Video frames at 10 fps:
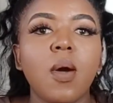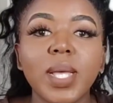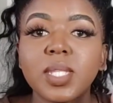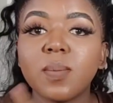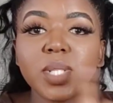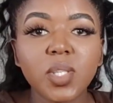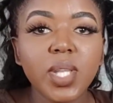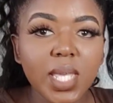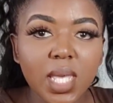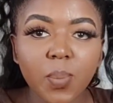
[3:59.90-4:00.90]
all right so i'm just
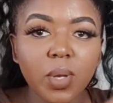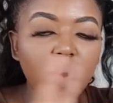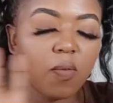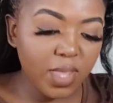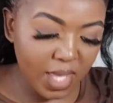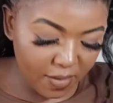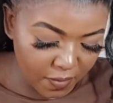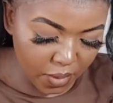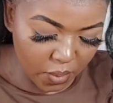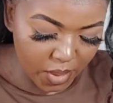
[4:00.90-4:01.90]
gonna keep it over there
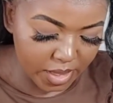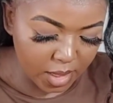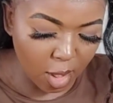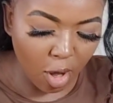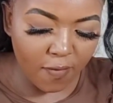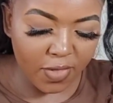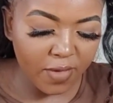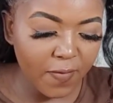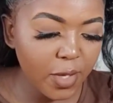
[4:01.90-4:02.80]
for the rest of the